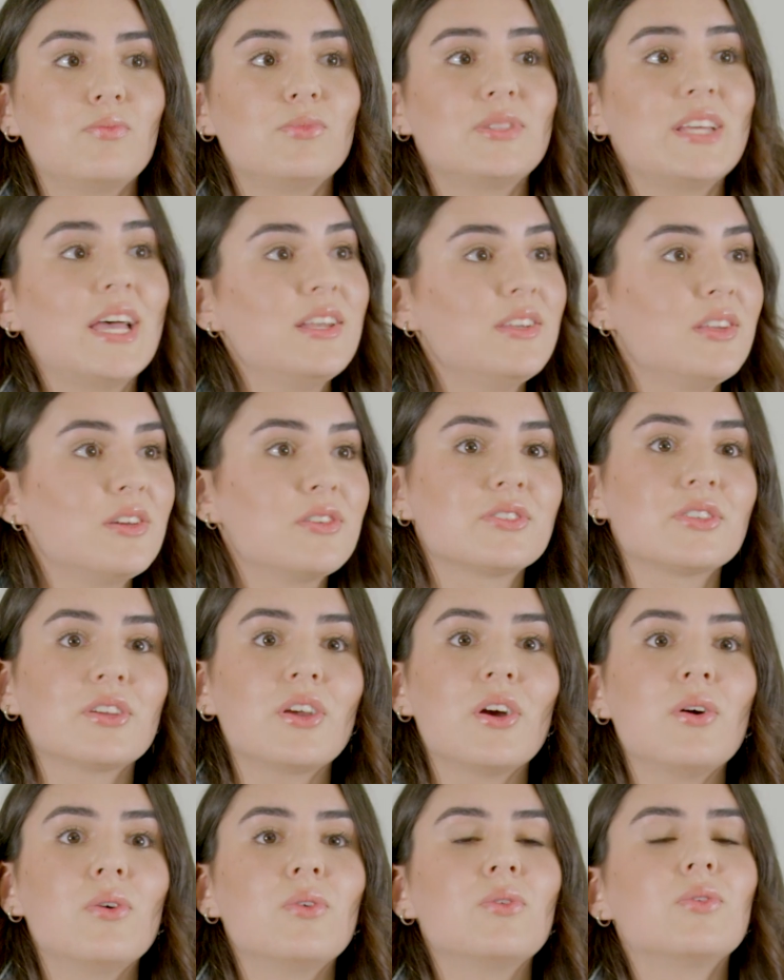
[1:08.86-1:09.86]
ten years
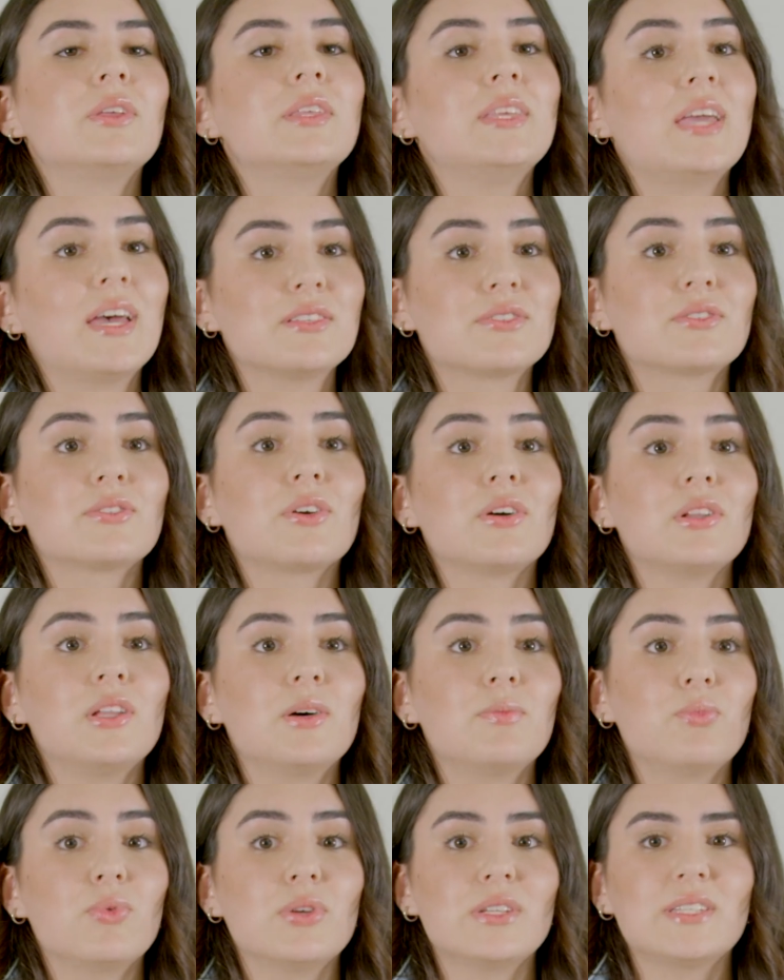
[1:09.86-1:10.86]
ago, yes, Girl
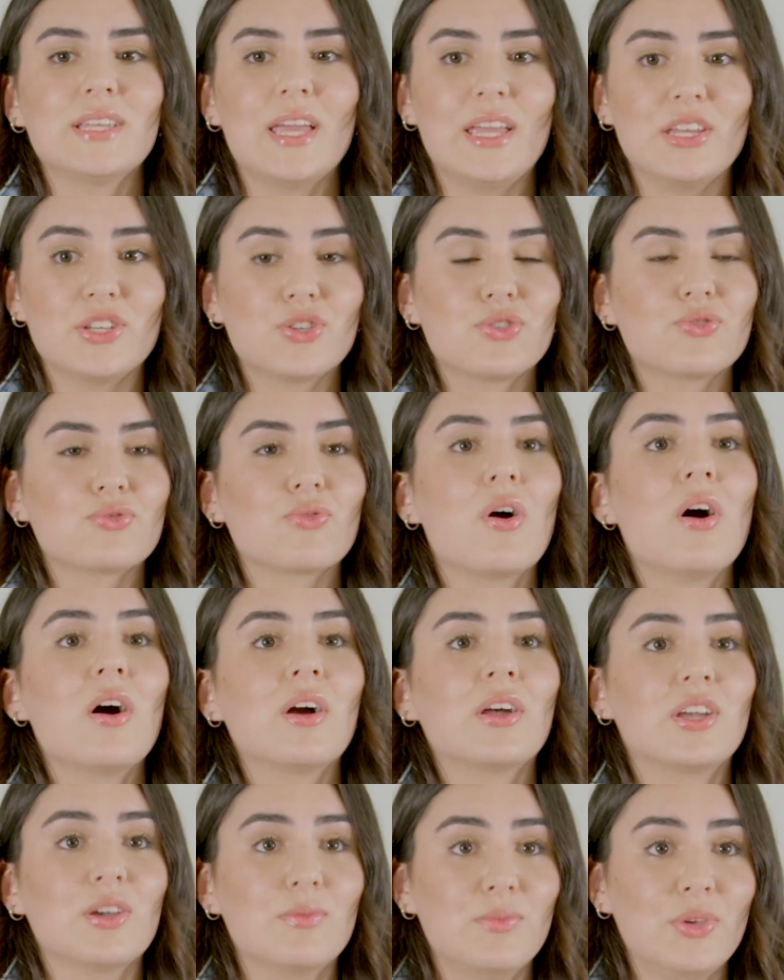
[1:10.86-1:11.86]
Up was a
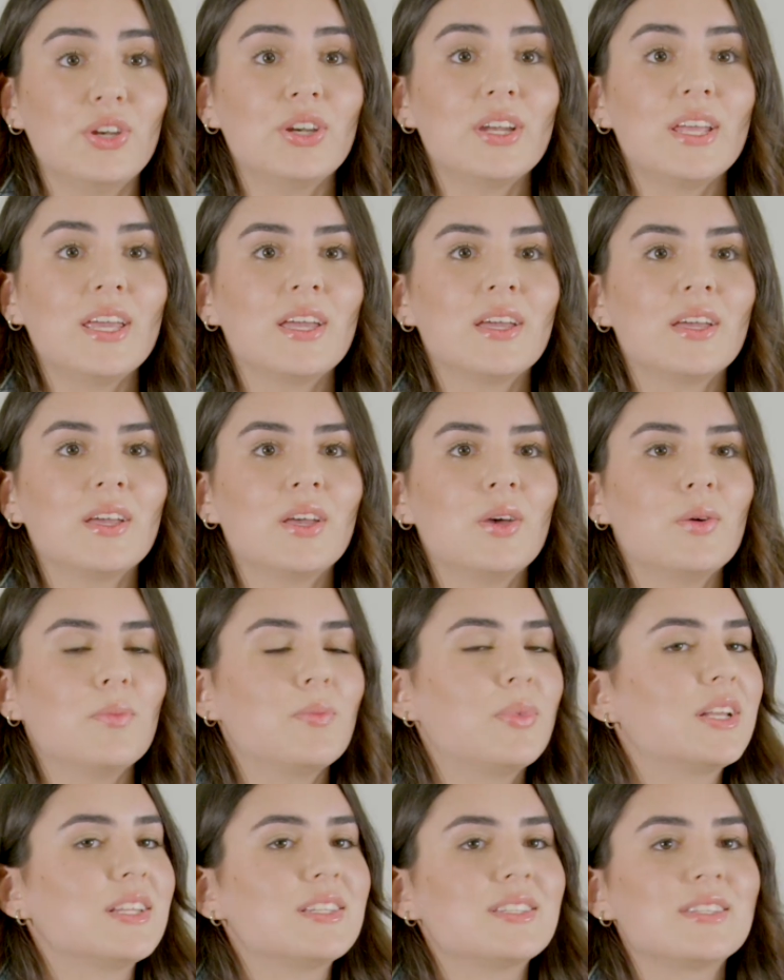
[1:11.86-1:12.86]
strong community,
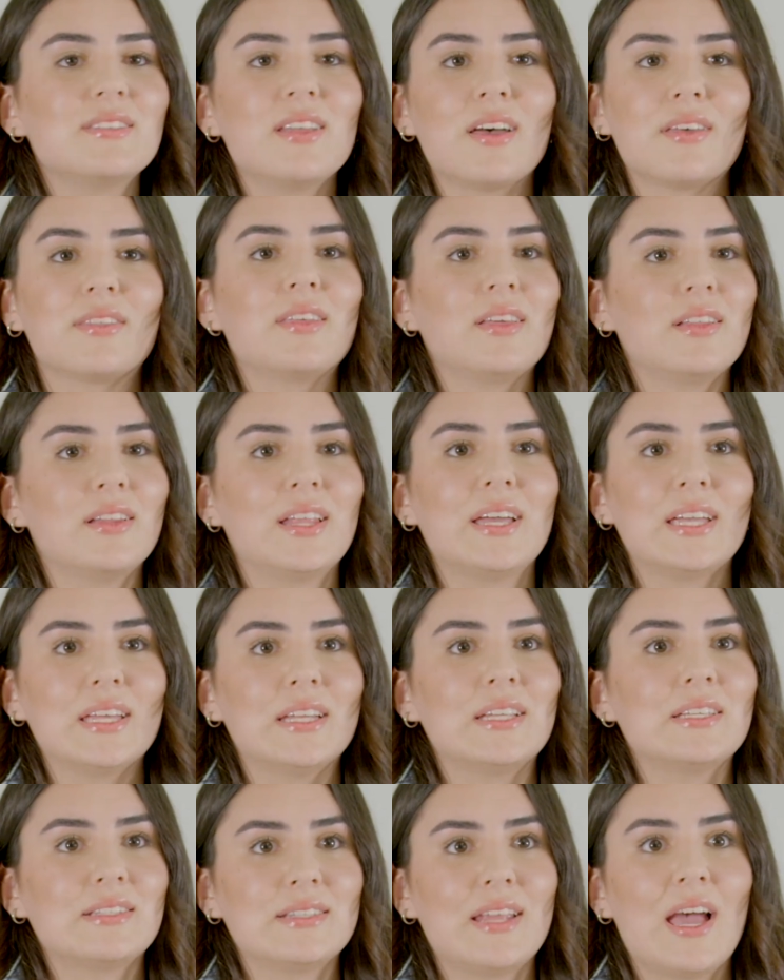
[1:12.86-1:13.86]
but it's nothing like it
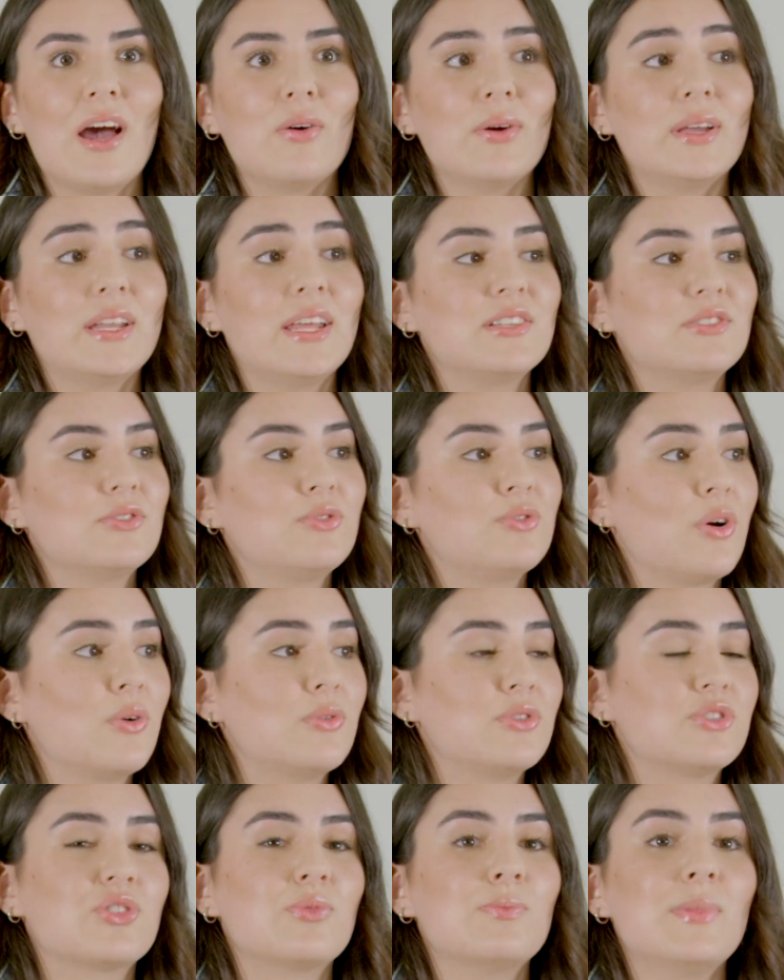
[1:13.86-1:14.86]
is now. It has grown
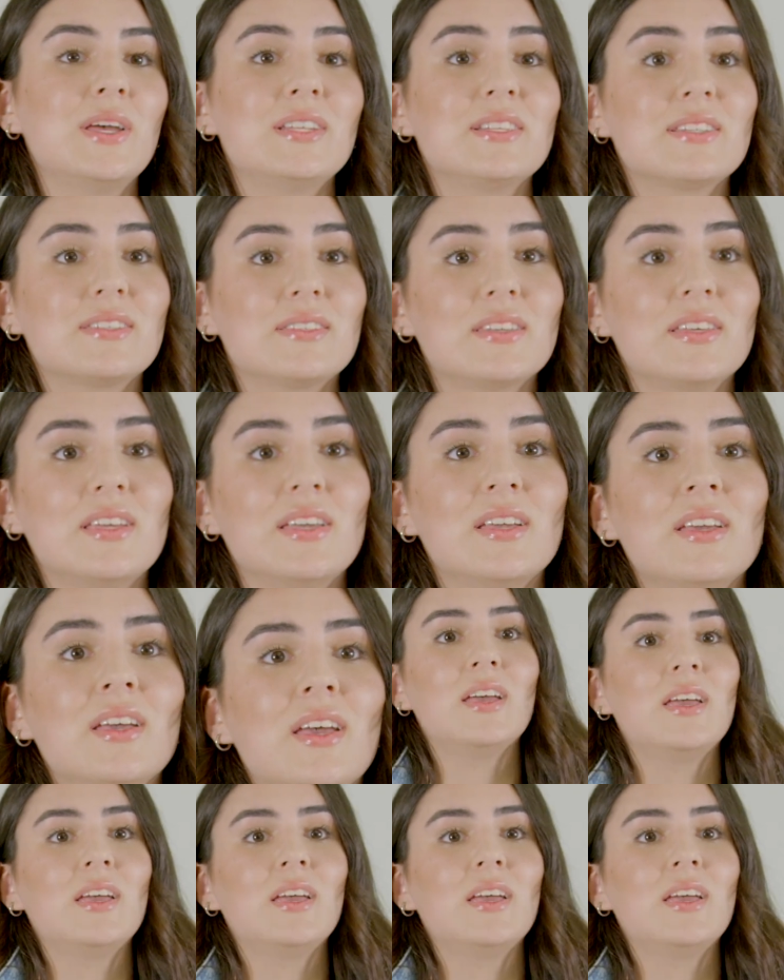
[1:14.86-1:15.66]
tremendously.